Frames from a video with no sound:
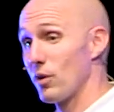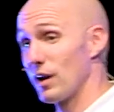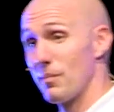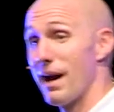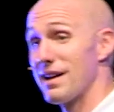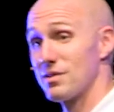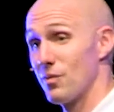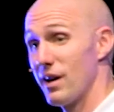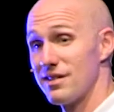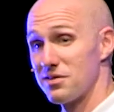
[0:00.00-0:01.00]
we're going to pass
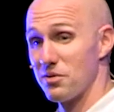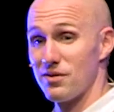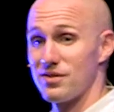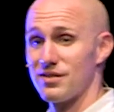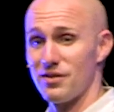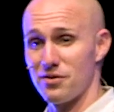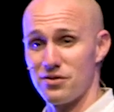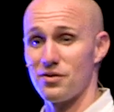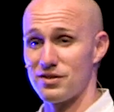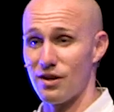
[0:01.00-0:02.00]
away. So there's, there's,
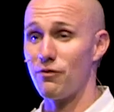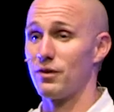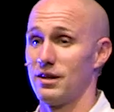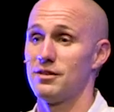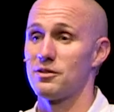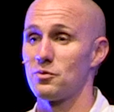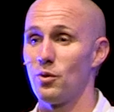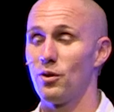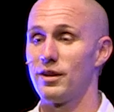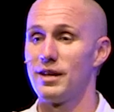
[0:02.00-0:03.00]
there's suffering in this
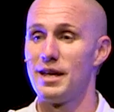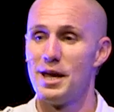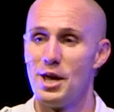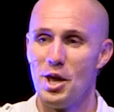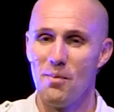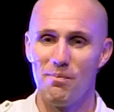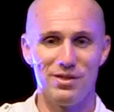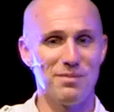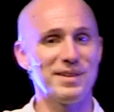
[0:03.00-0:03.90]
world. But in the